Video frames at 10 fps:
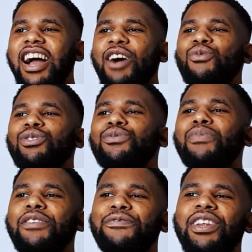I want
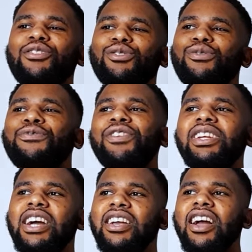my friend not to
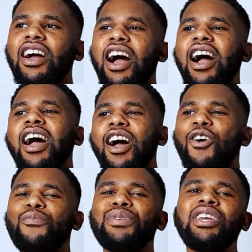feel like ah,
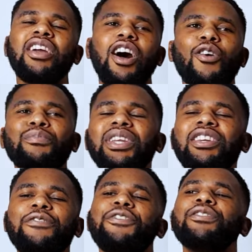I'll be I'll be
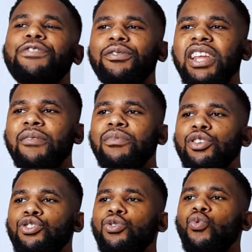different from them.
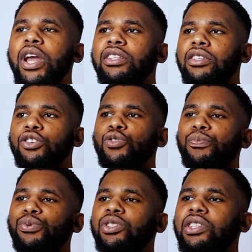You went, you
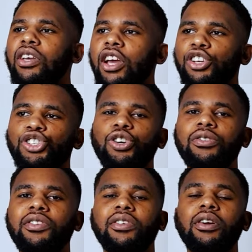put a
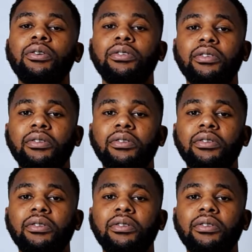short skirt.